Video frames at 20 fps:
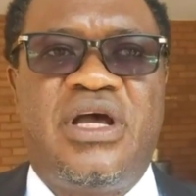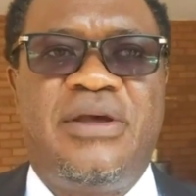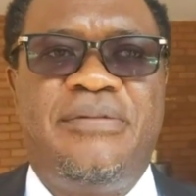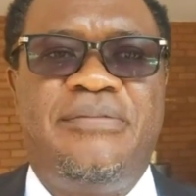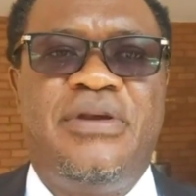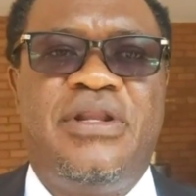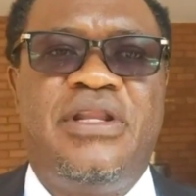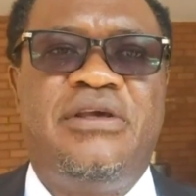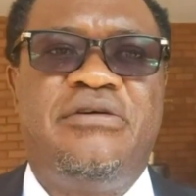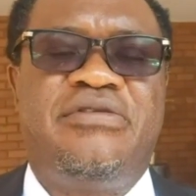I
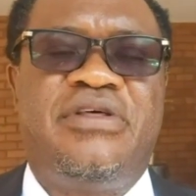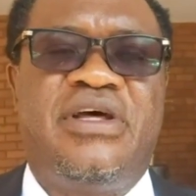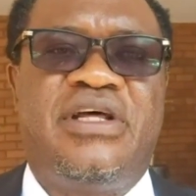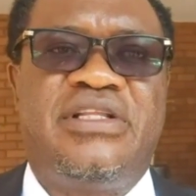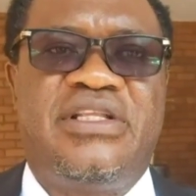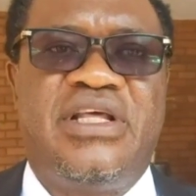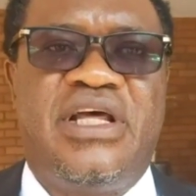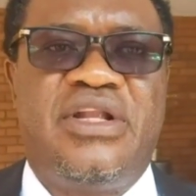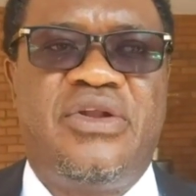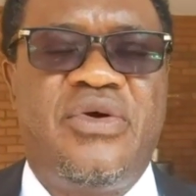believe
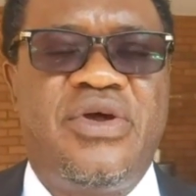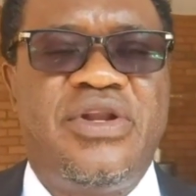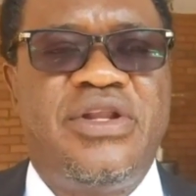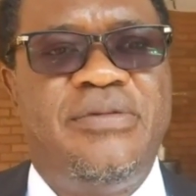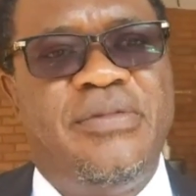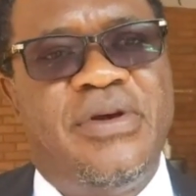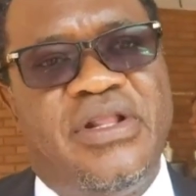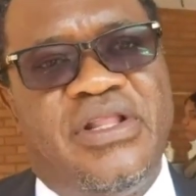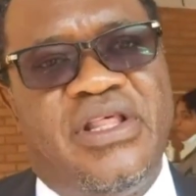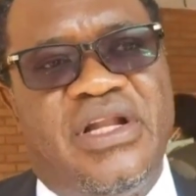that they had
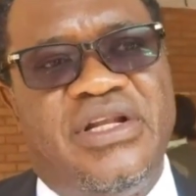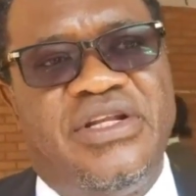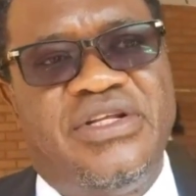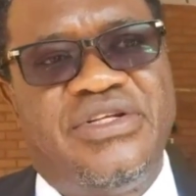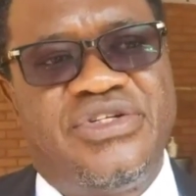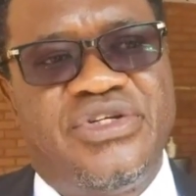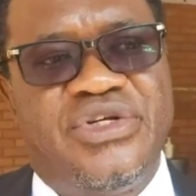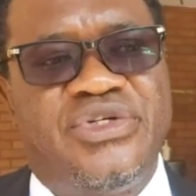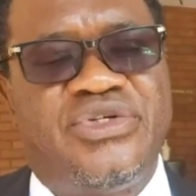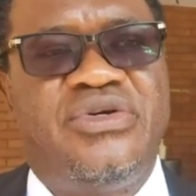already made their
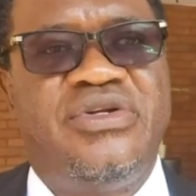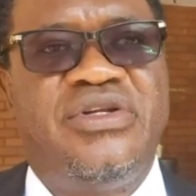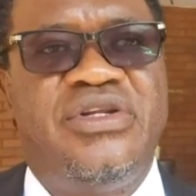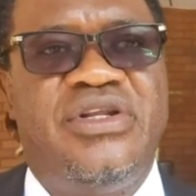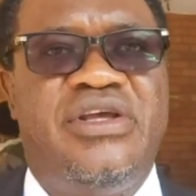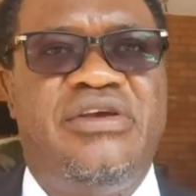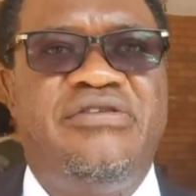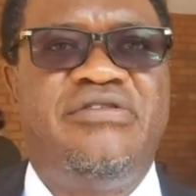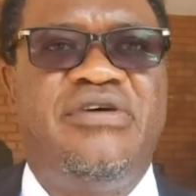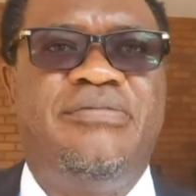decision
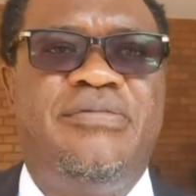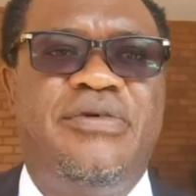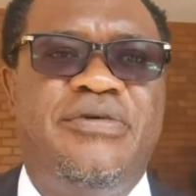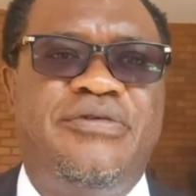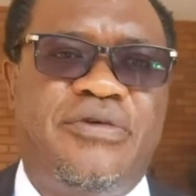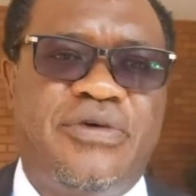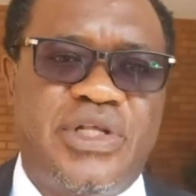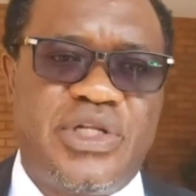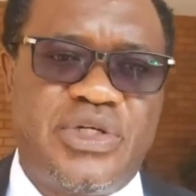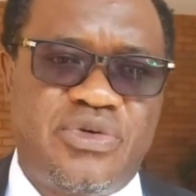even
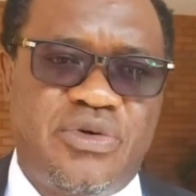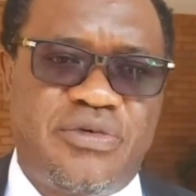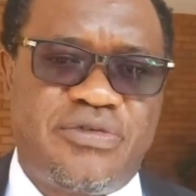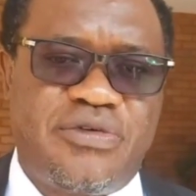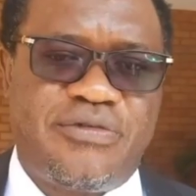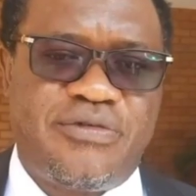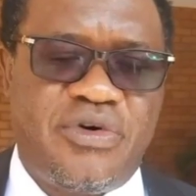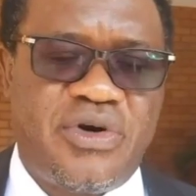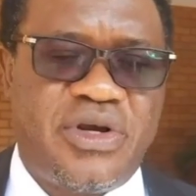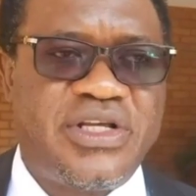before the
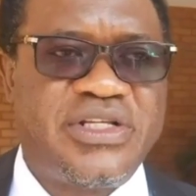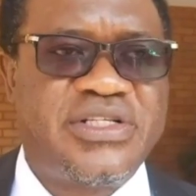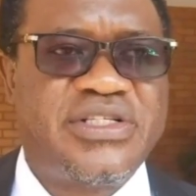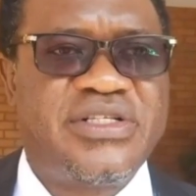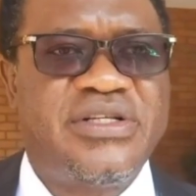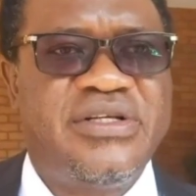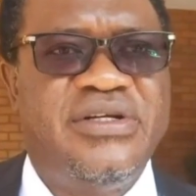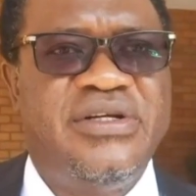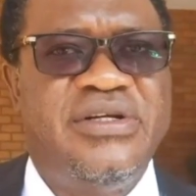12th of August,